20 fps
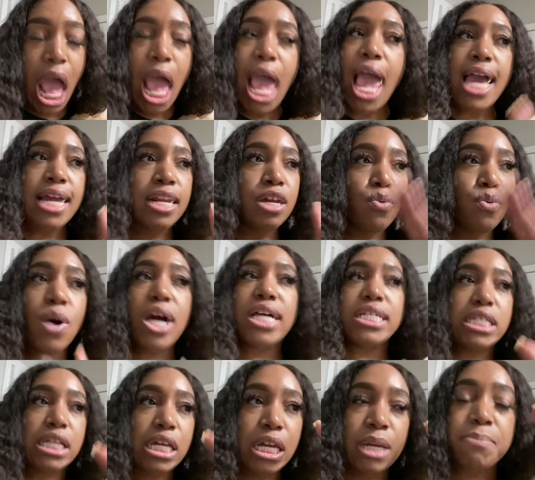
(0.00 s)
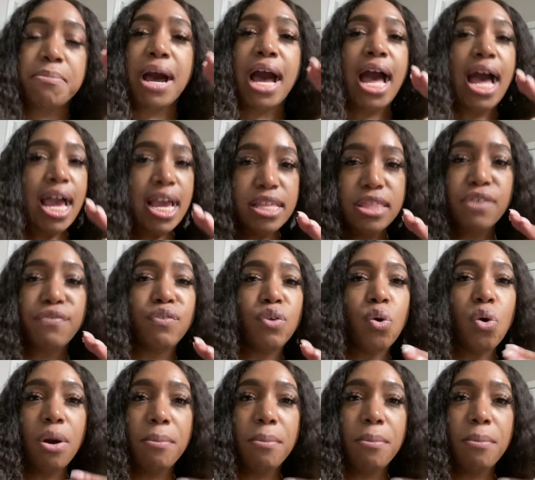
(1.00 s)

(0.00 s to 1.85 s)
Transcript: and it wasn't behind the floor,